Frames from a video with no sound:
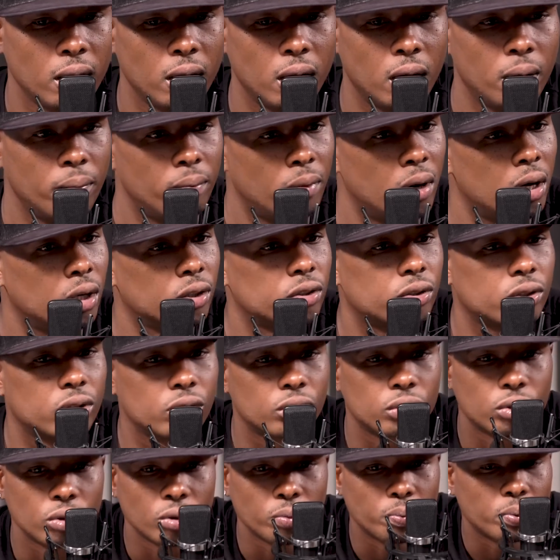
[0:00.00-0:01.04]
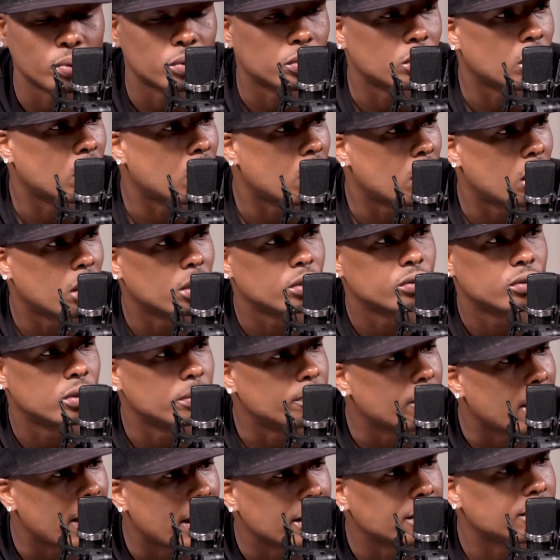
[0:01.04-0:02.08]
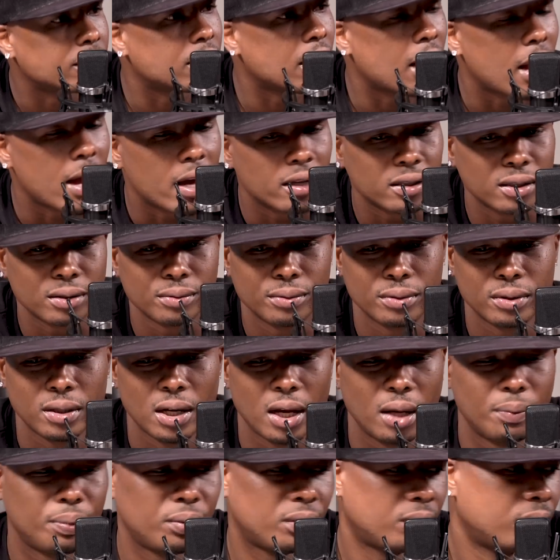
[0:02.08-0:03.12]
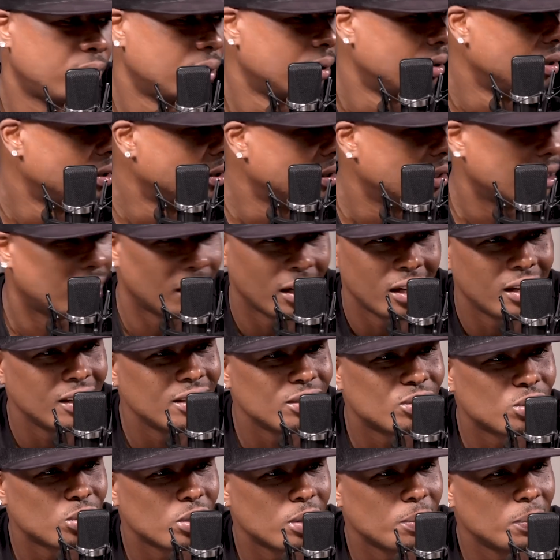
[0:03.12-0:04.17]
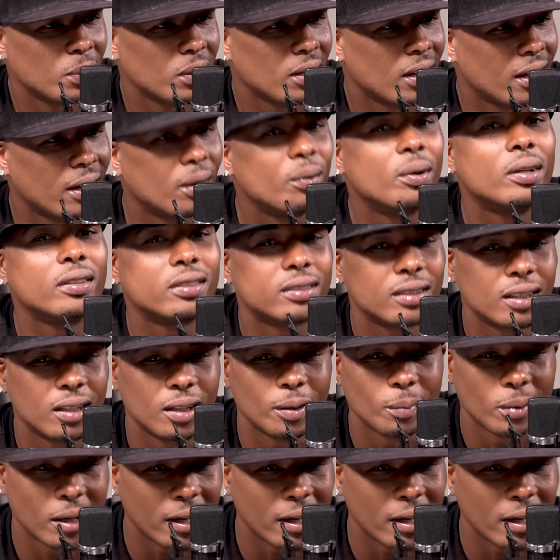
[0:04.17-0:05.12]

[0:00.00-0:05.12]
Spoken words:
amongst the superstars, the max guys, and was like, I ain't tripping. Like, what's up?